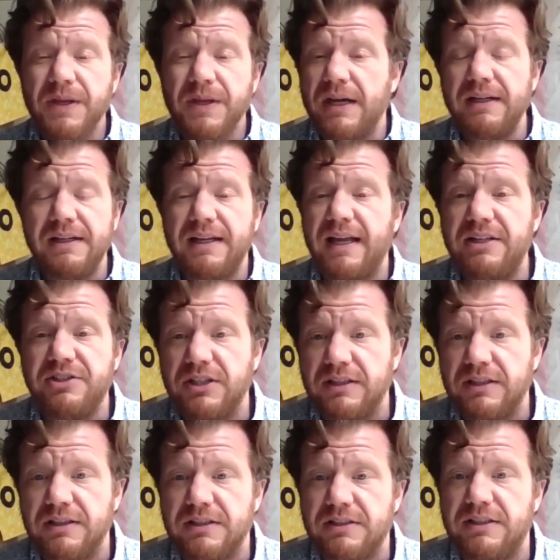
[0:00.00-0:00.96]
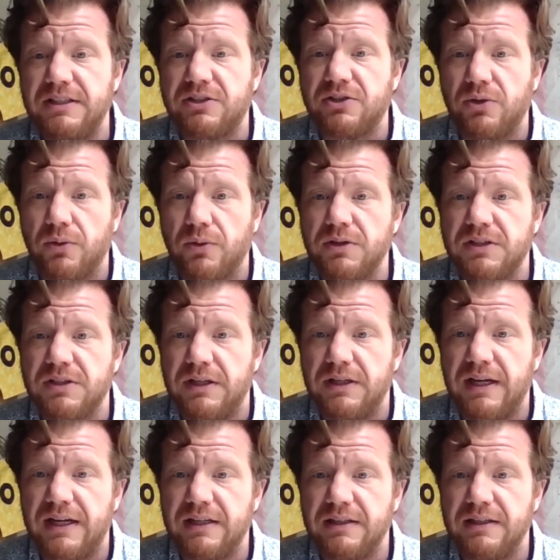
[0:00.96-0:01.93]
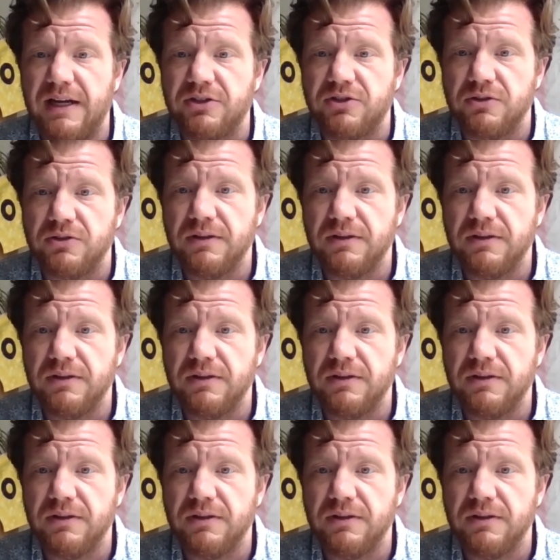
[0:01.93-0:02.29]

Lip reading: and engaging in this discourse at a national